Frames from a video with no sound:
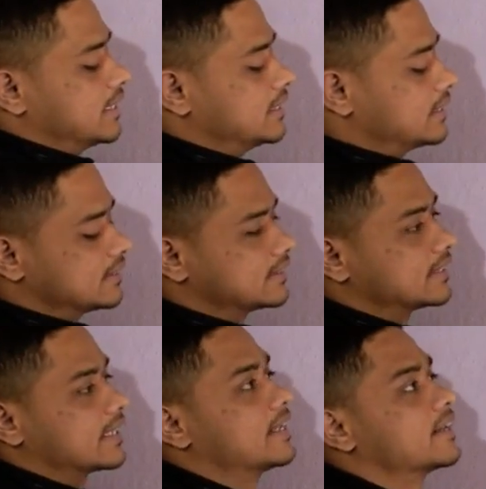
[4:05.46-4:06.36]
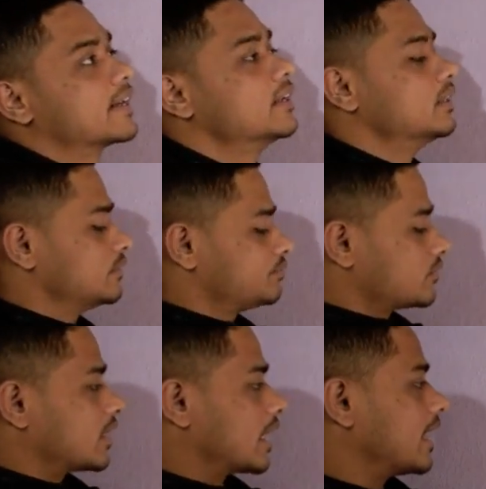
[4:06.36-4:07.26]
is secondary,
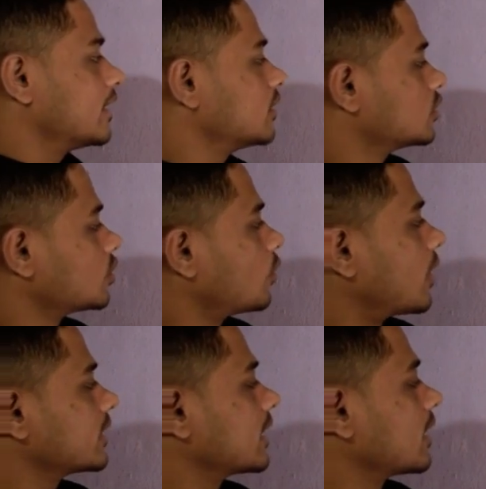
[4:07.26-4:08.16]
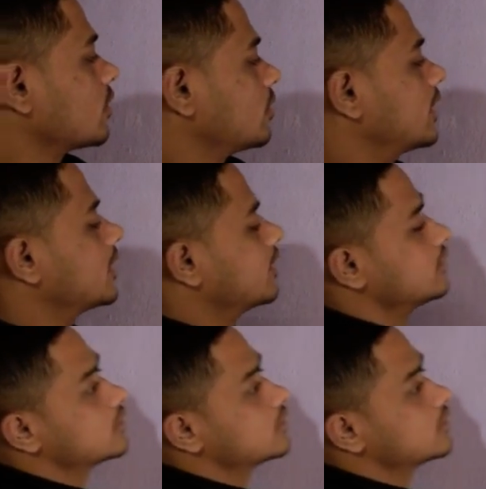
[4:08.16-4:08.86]
right? So what they concluded?